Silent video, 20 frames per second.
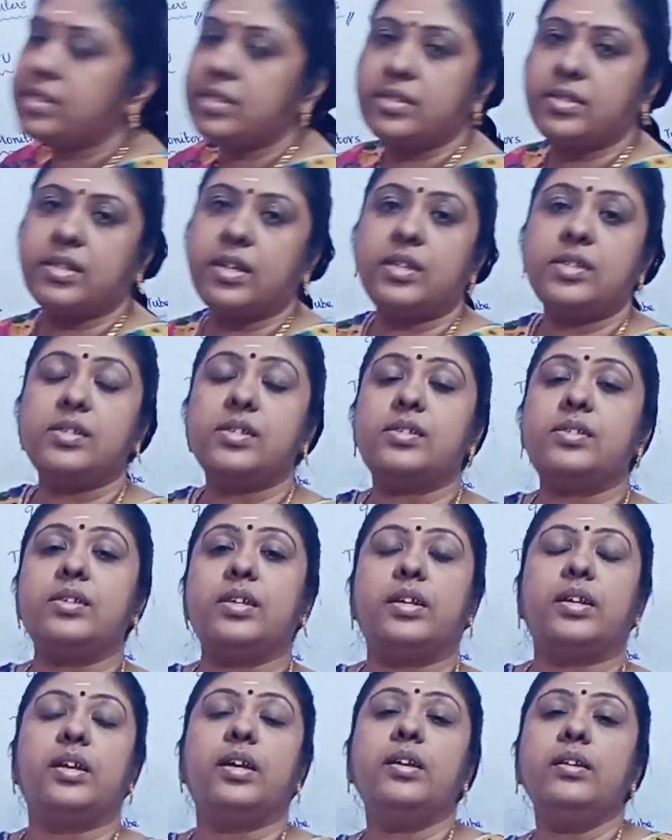searches
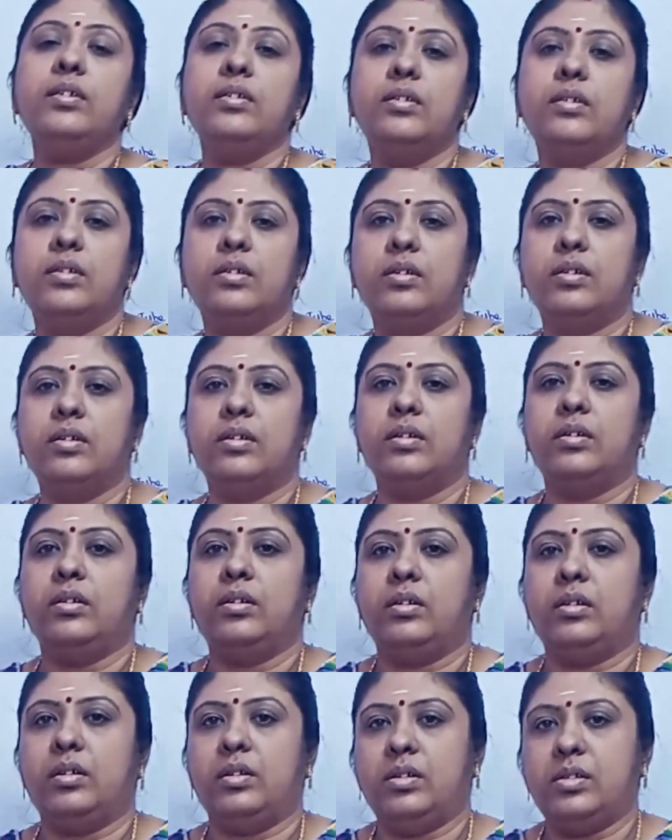in a
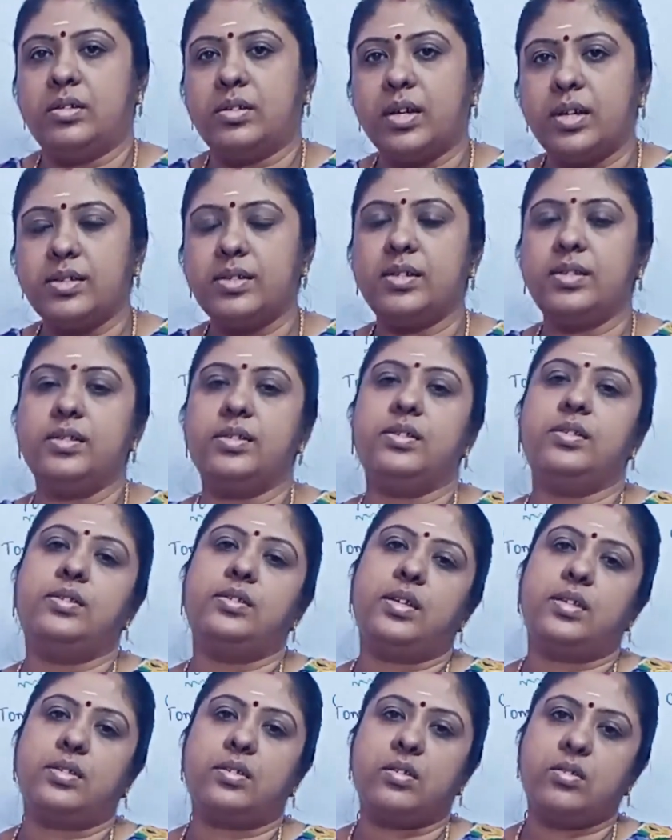search engines
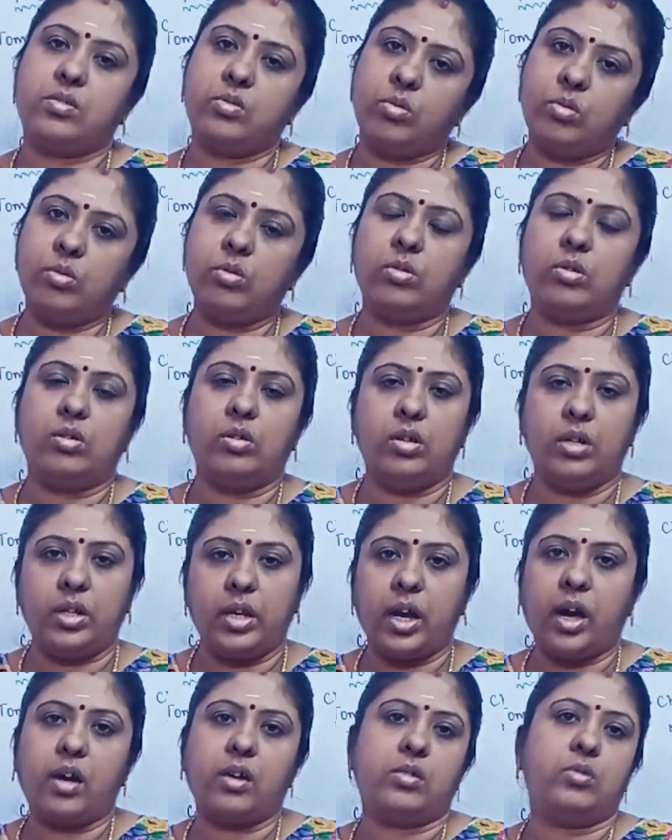such as Google,
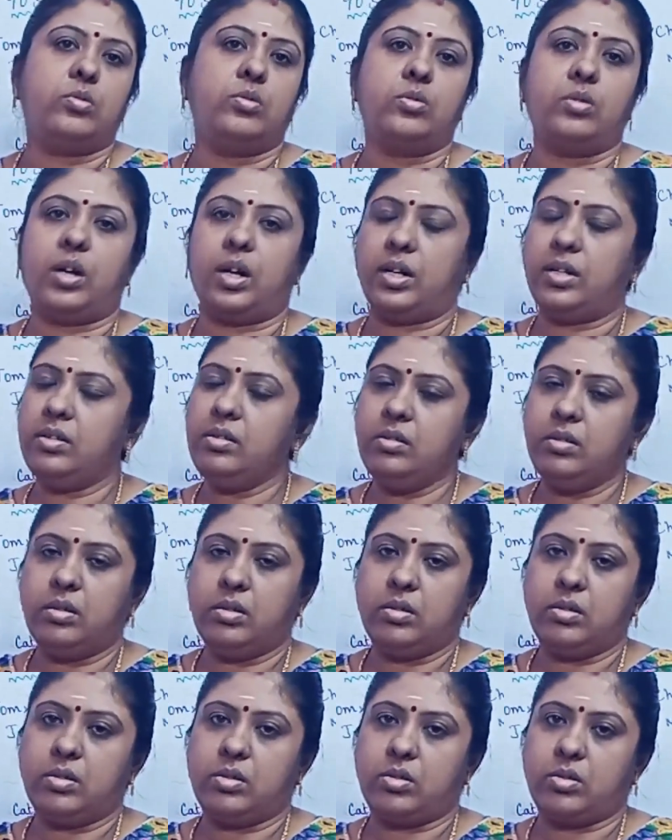Yahoo and
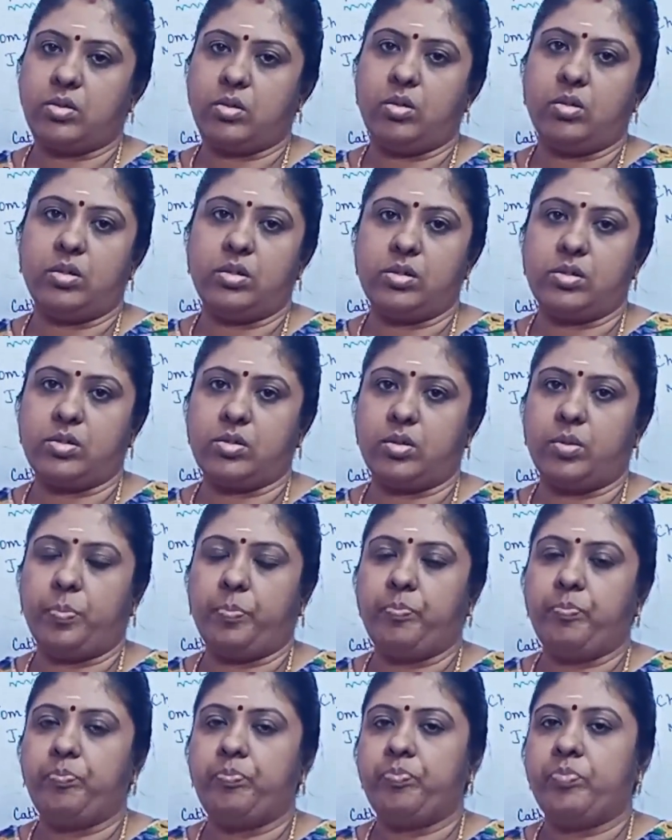so on. So
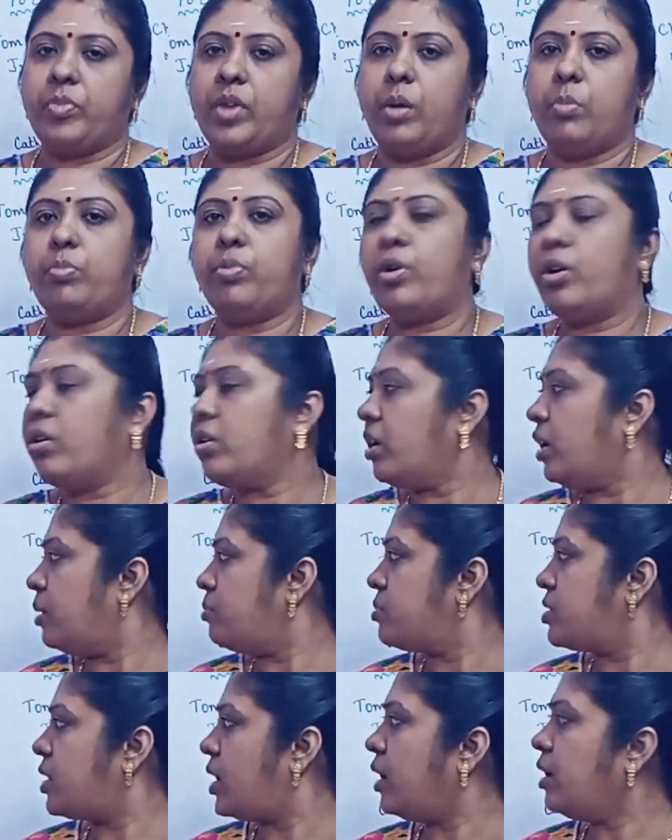
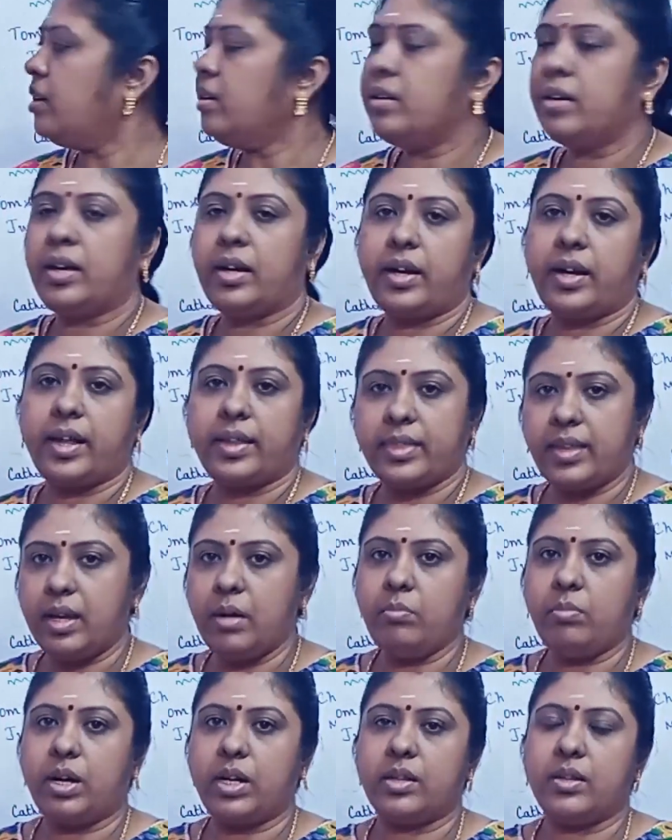programs are
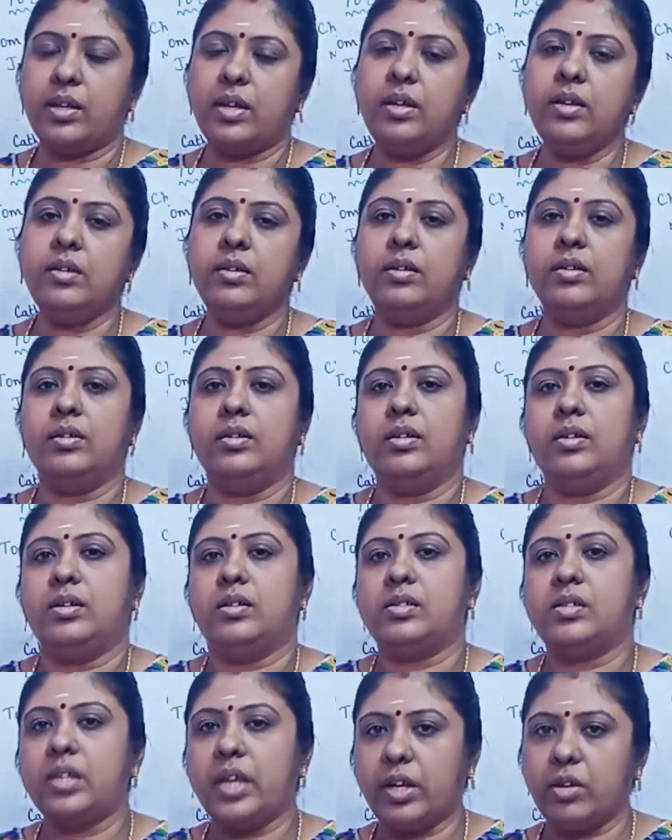nothing but the
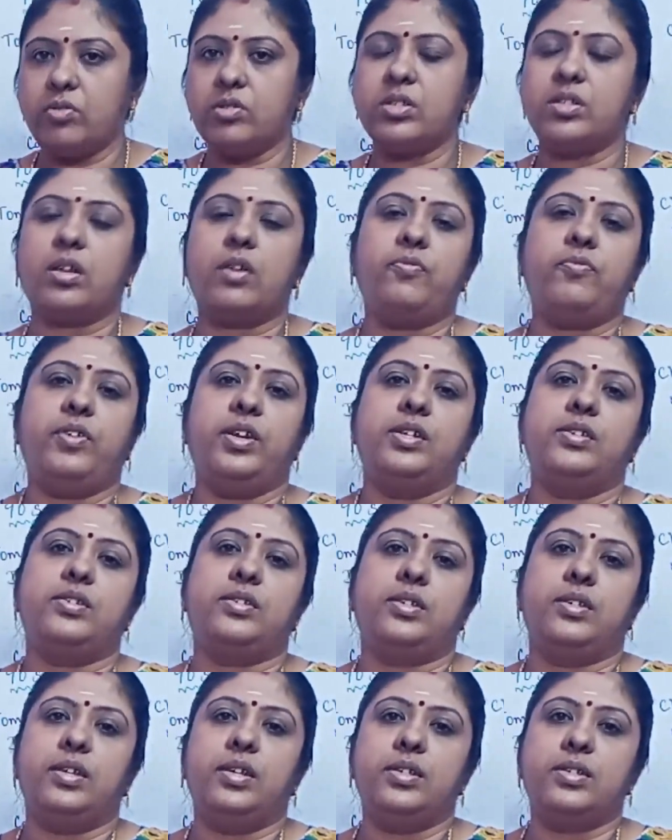sequence of
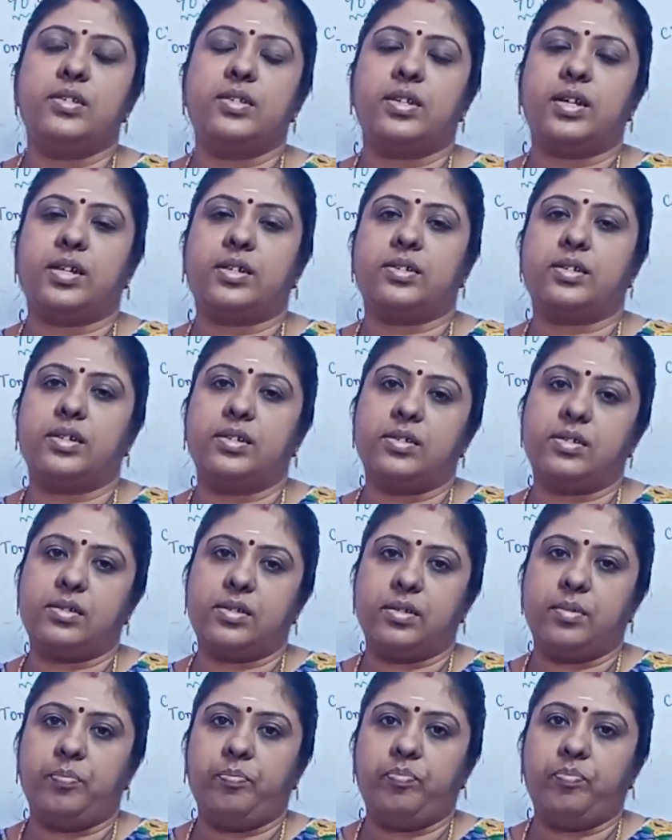instructions